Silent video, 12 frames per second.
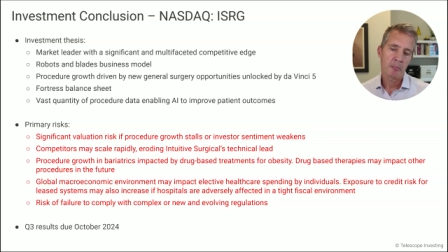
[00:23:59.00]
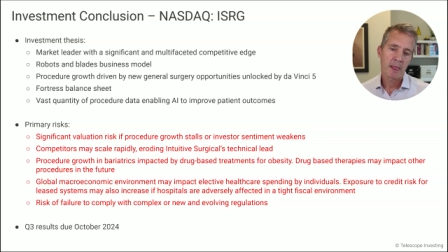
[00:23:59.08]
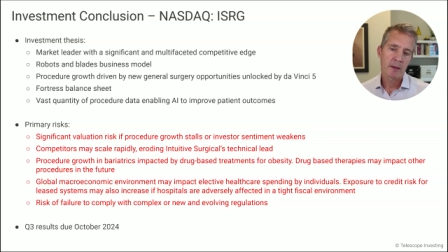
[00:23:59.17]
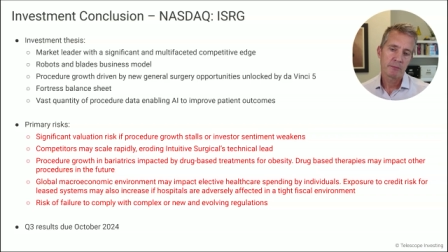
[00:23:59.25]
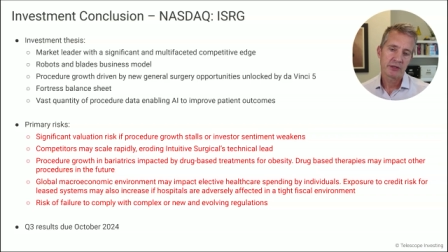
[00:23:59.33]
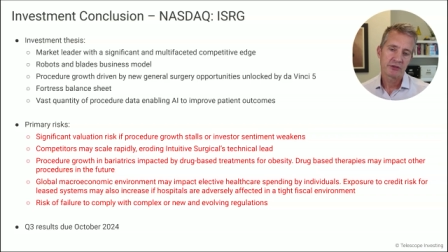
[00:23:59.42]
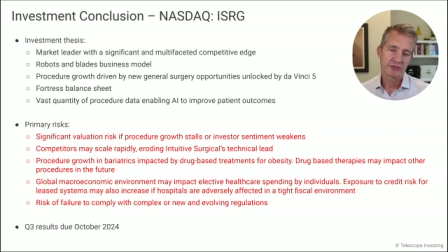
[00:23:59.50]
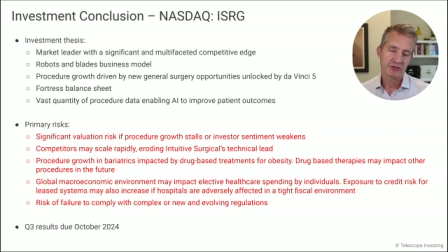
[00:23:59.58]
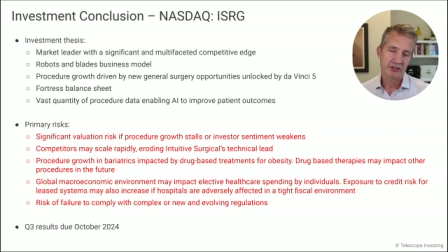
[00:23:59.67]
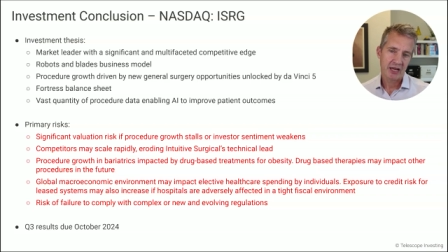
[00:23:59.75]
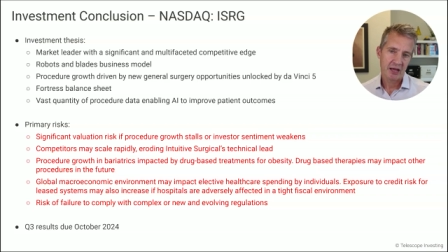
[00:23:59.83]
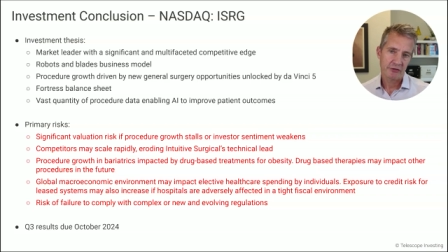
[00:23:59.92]
because
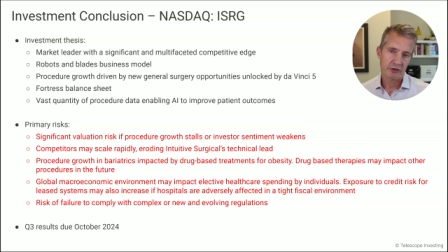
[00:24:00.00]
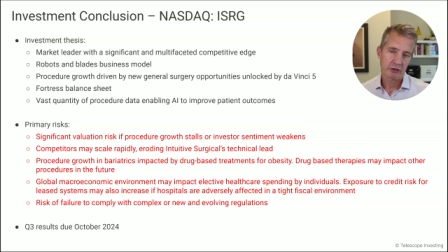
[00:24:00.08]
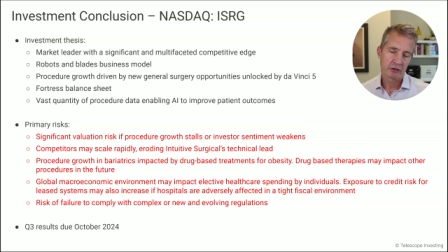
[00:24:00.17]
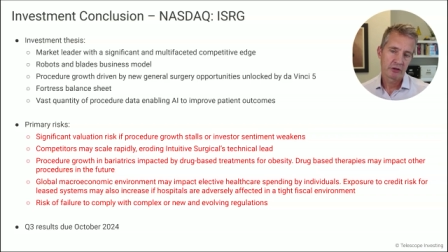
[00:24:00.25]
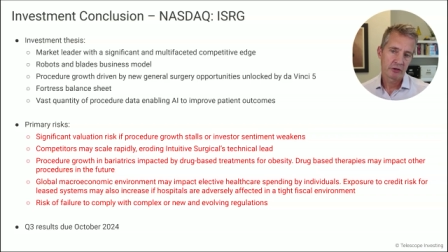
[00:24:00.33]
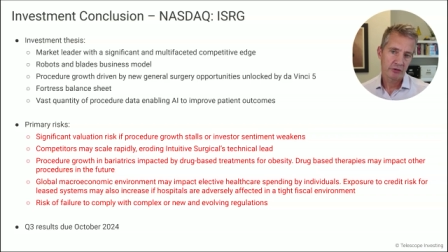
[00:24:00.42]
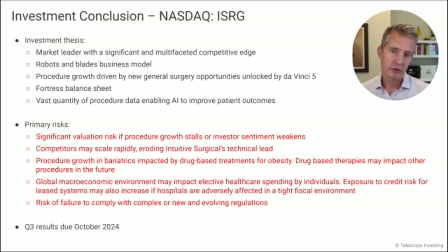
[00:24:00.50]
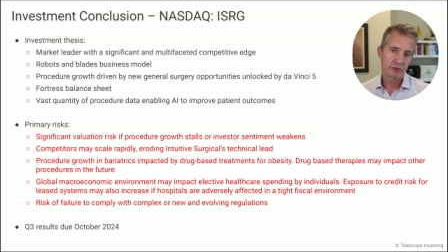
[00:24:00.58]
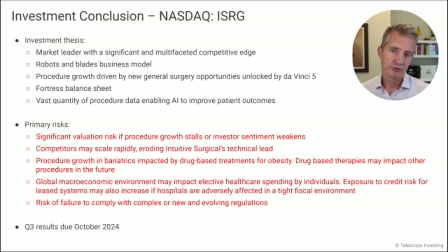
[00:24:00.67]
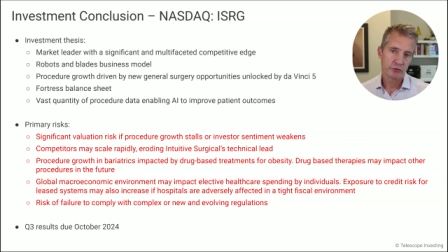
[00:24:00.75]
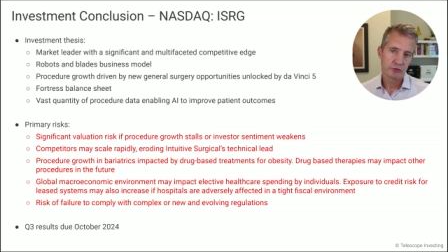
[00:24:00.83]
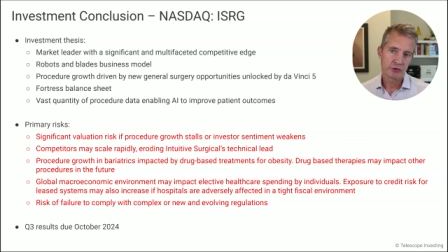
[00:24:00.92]
together those
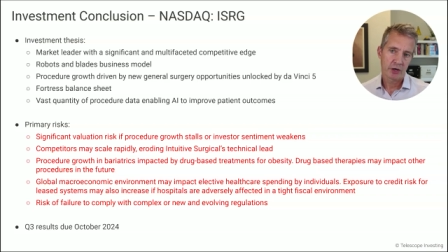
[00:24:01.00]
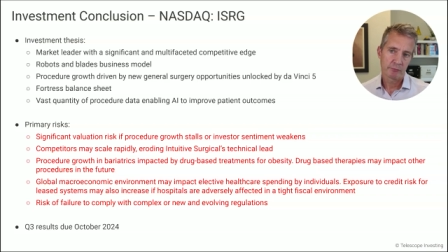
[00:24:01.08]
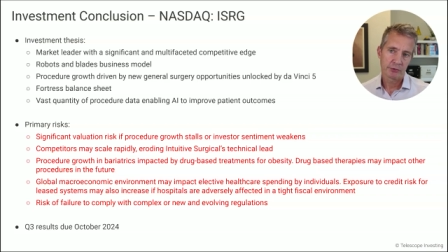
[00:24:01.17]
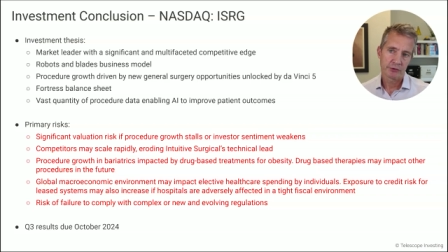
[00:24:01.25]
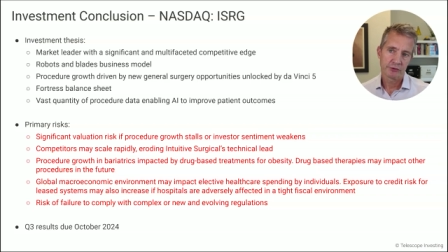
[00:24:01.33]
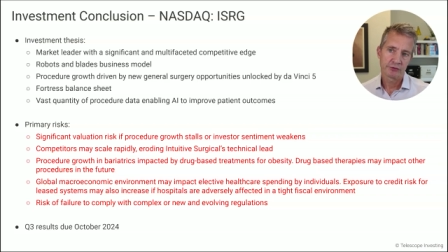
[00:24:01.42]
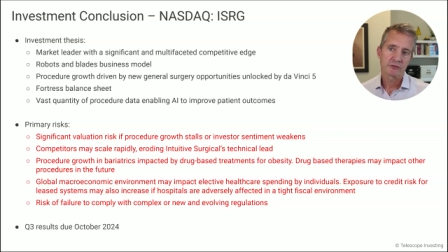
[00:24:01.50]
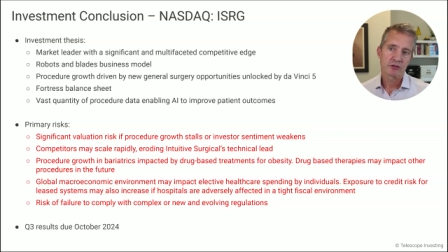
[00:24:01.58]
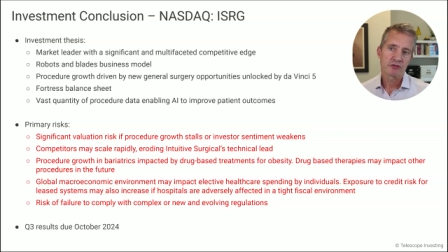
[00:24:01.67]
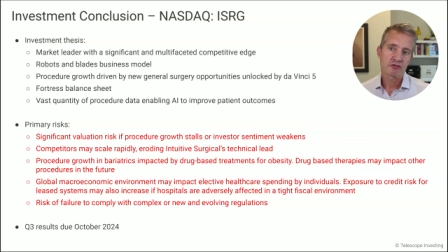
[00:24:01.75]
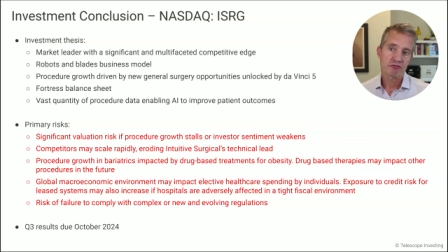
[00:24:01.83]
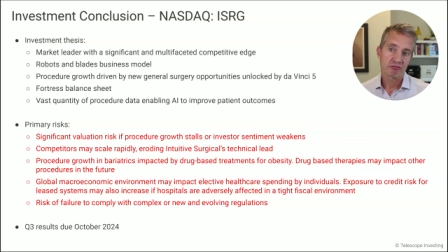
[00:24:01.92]
two numbers
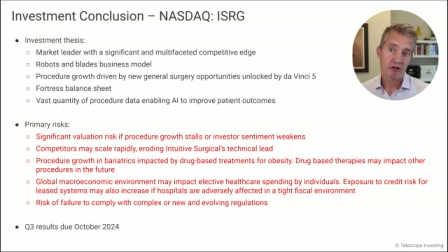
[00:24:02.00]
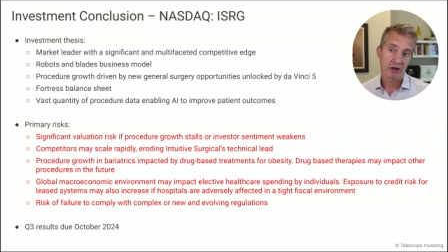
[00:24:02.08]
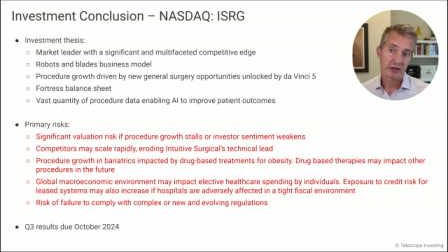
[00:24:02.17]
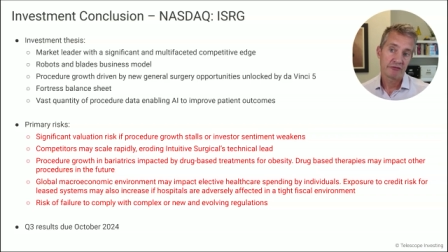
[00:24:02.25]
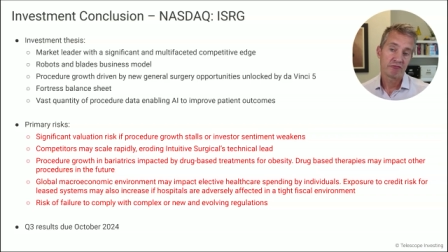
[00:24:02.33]
drive